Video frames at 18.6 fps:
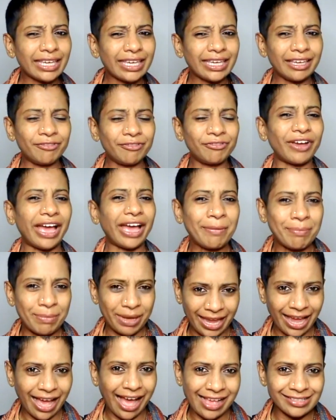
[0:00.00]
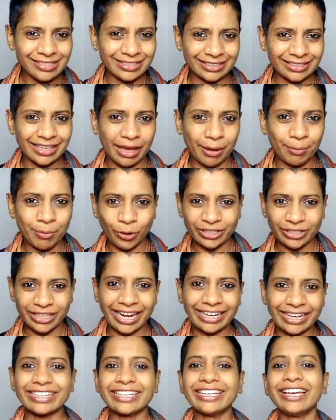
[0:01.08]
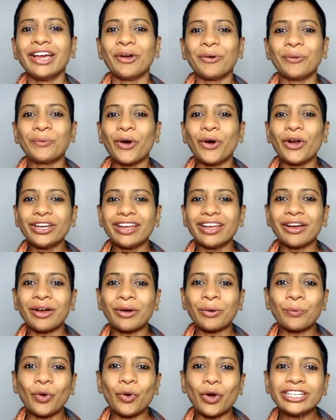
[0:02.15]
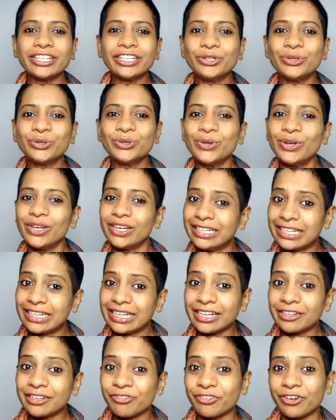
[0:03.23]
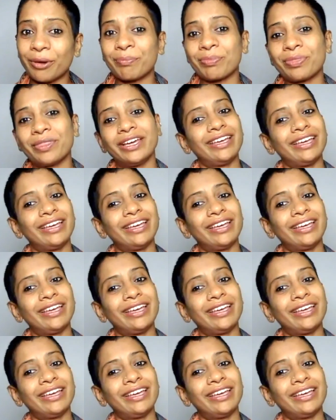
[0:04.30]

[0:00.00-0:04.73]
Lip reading: If I may ask about that, what did you learn from the